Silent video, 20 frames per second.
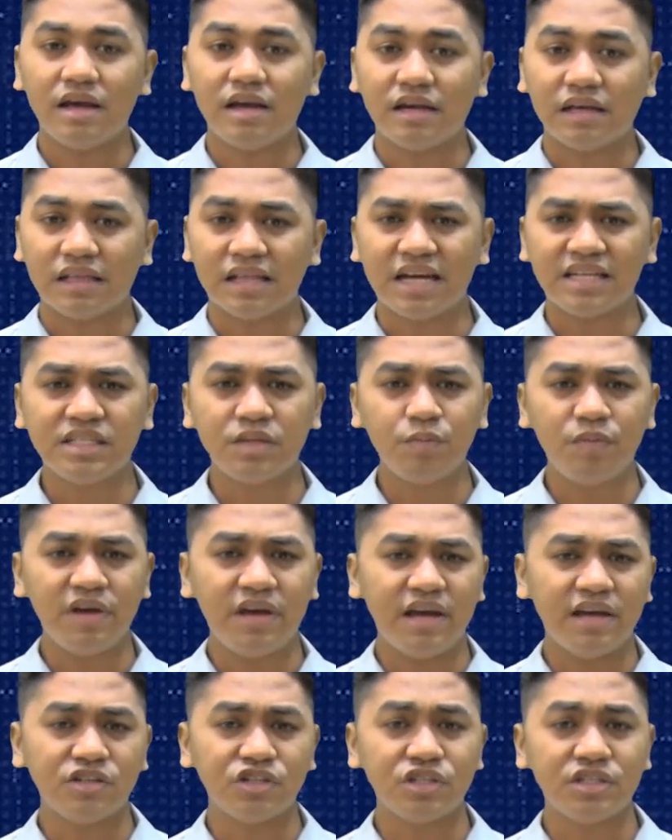
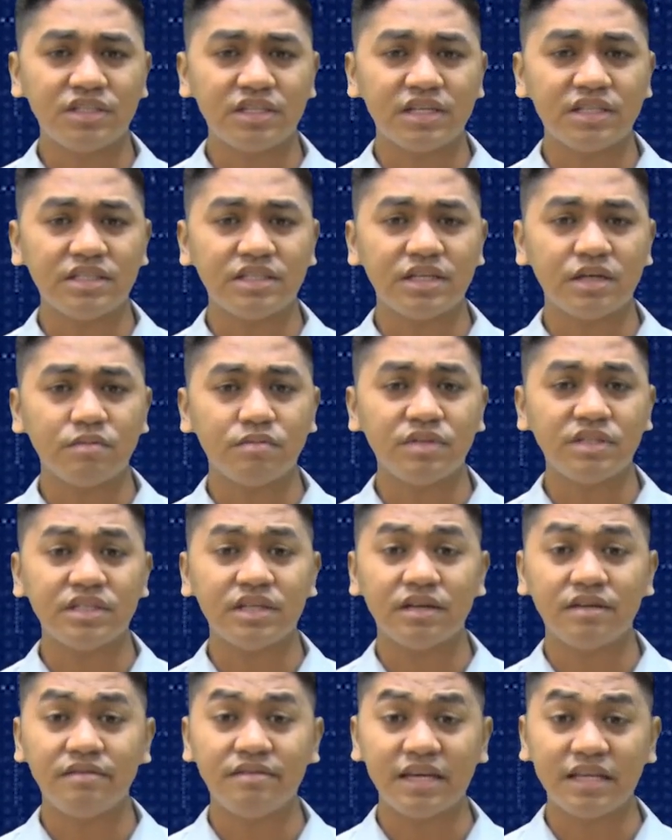Classification systems
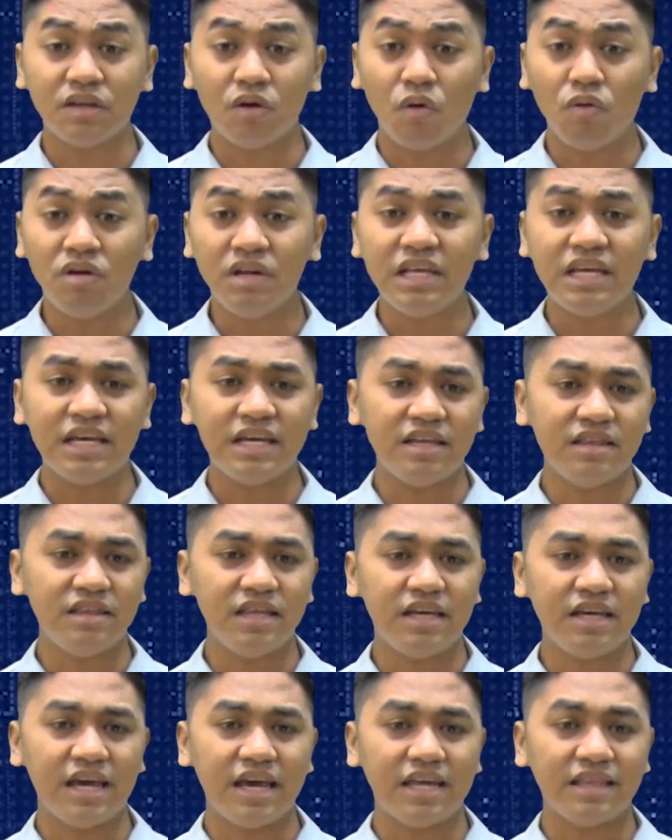then only
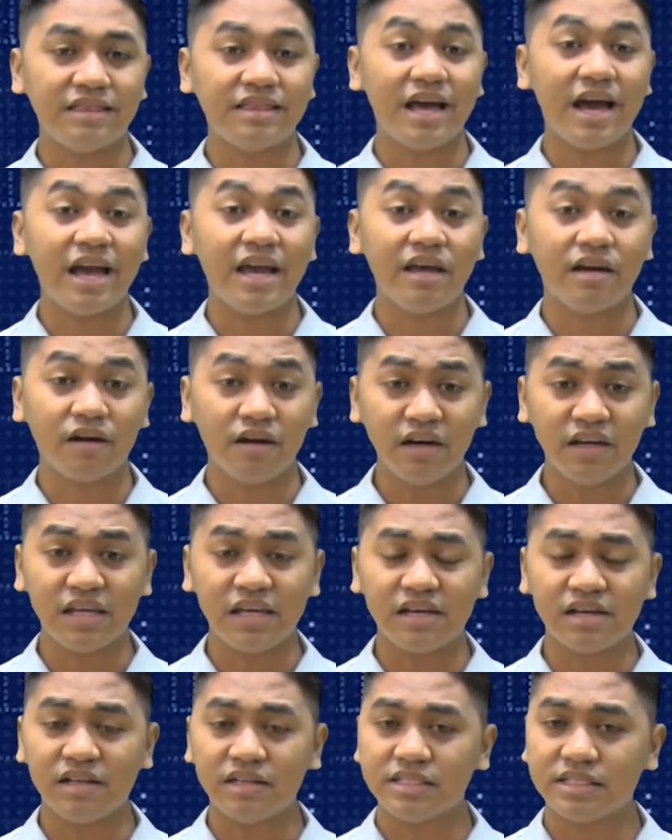indicate the
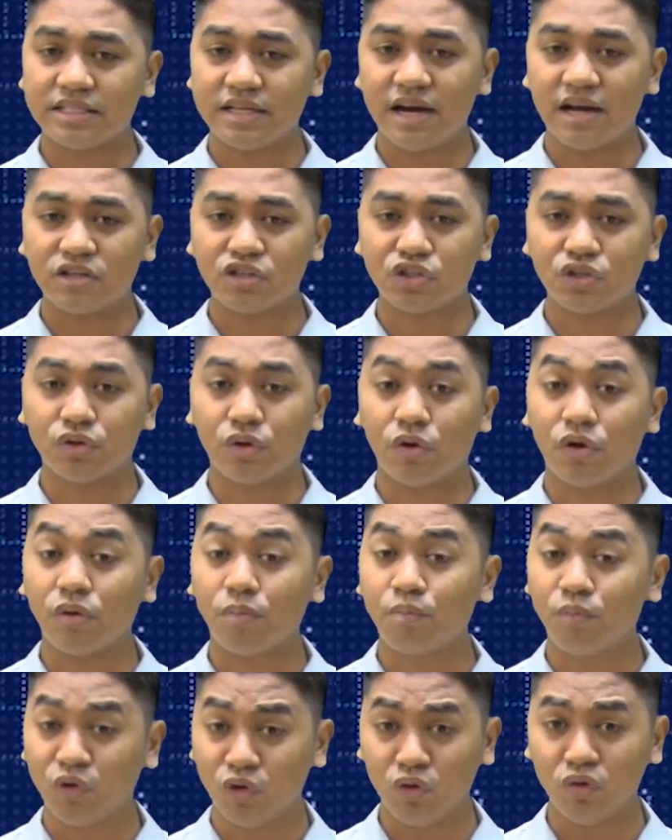hierarchical structure of
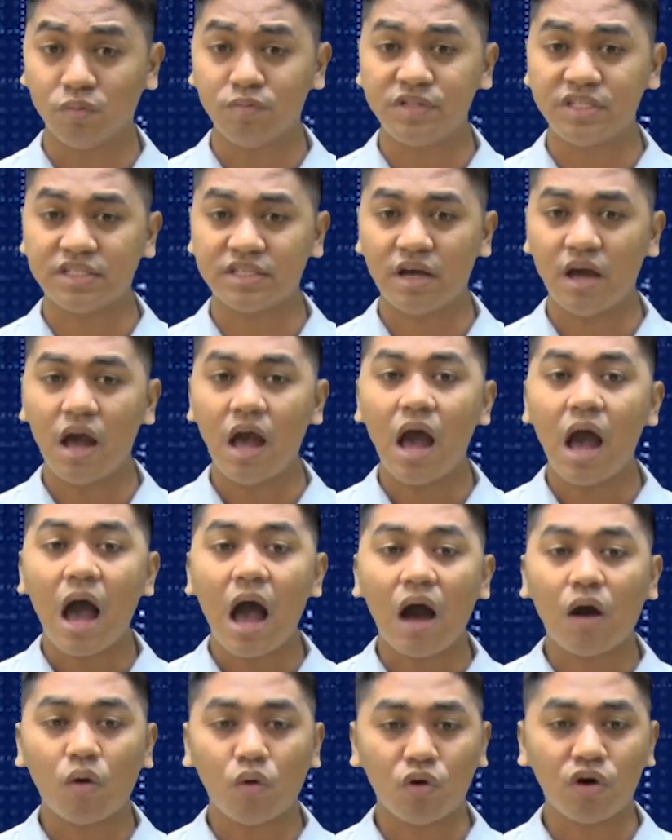groups
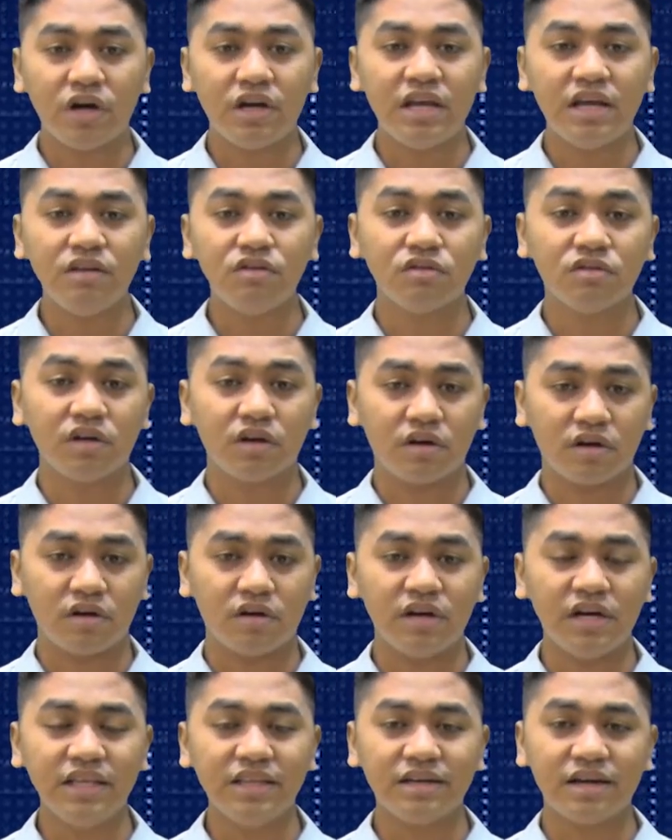according to the
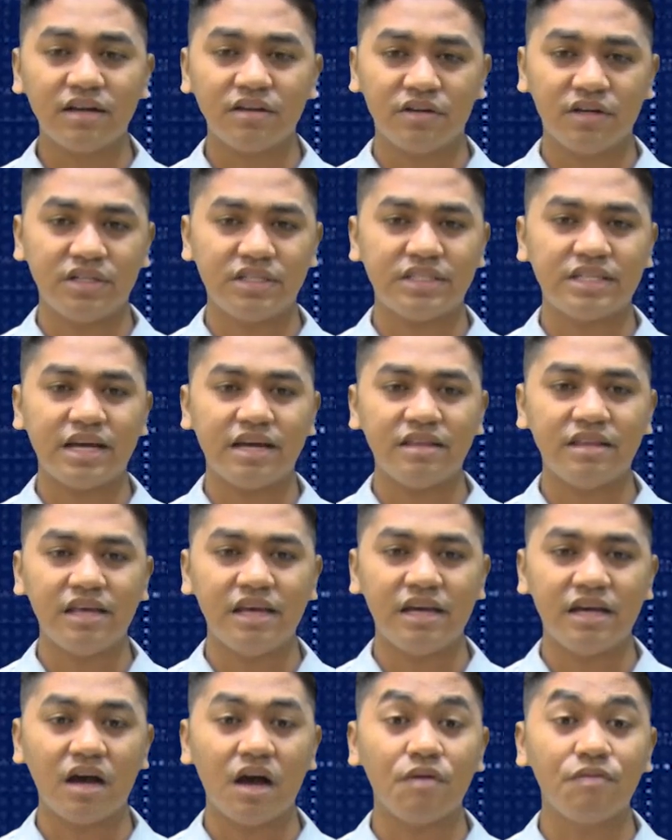current
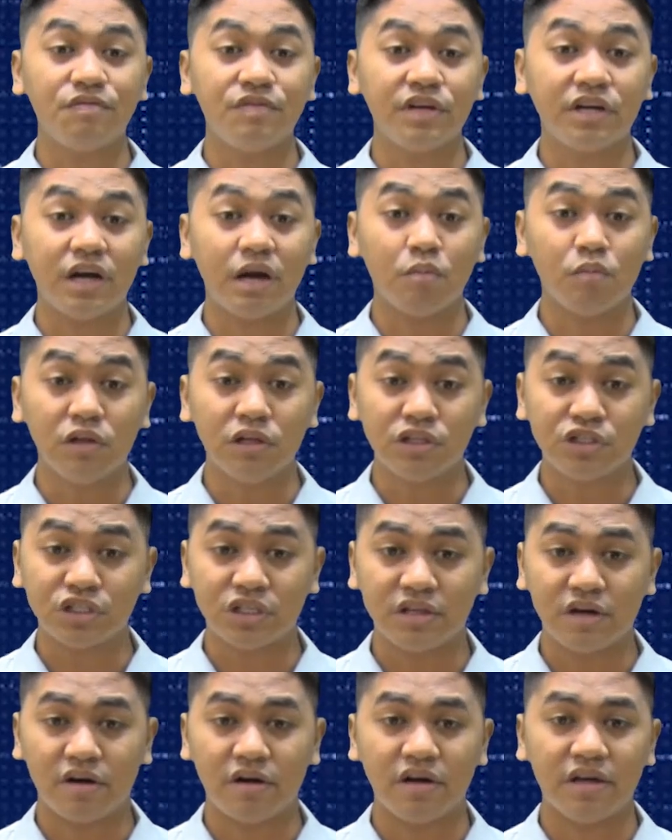understanding of their
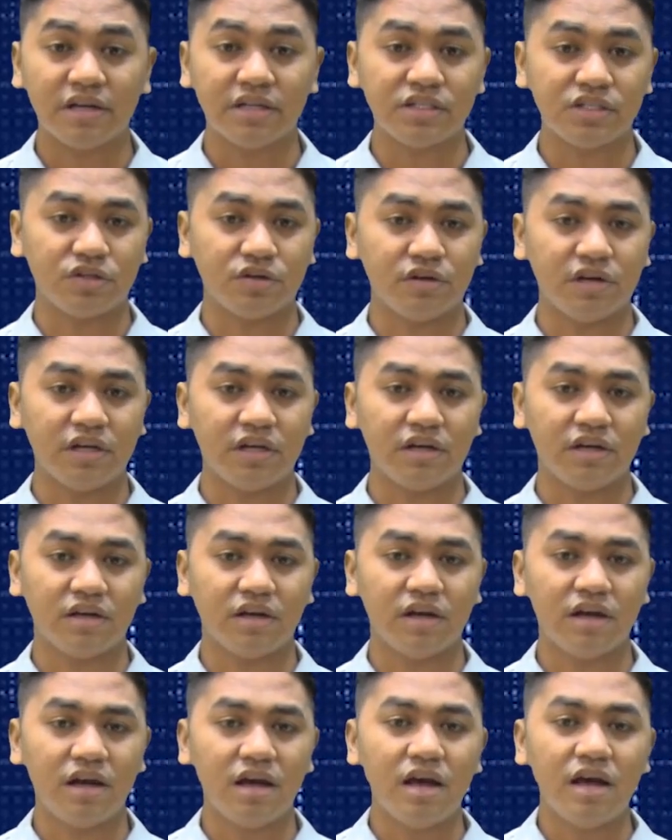evolutionary history,
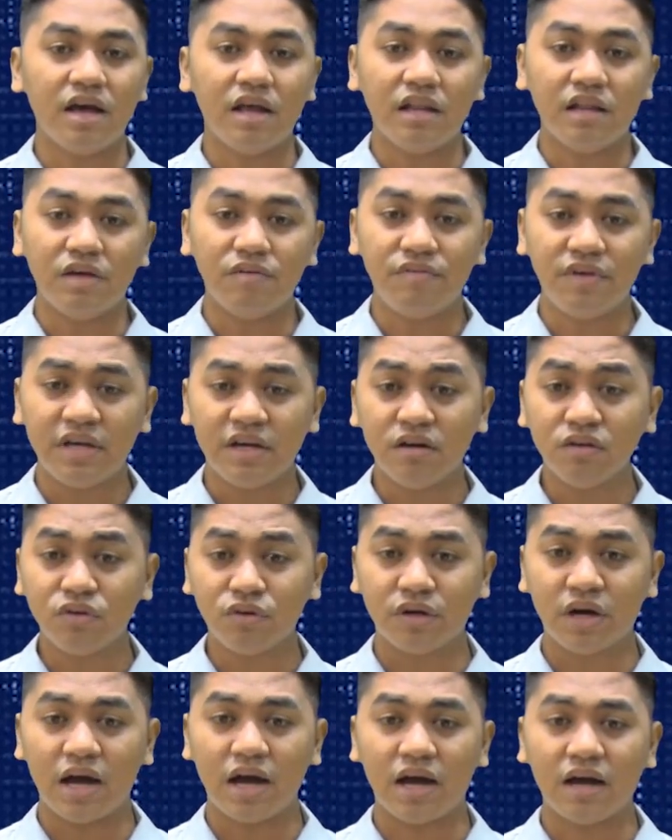leaving out
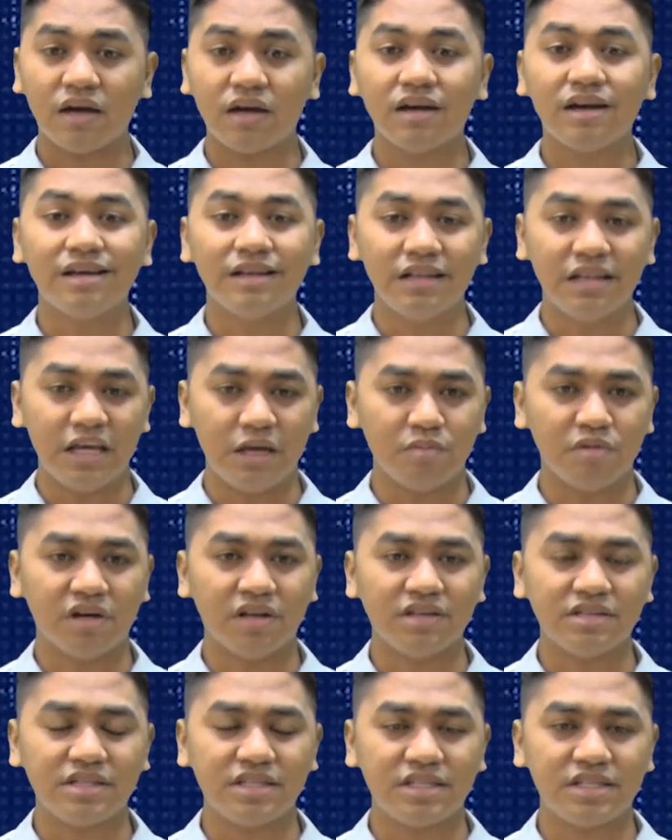rank
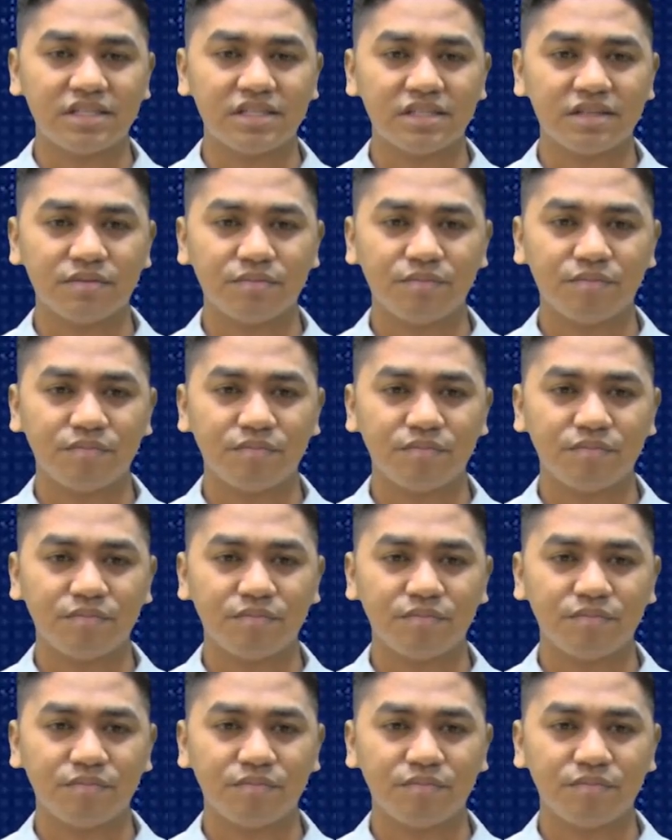labels.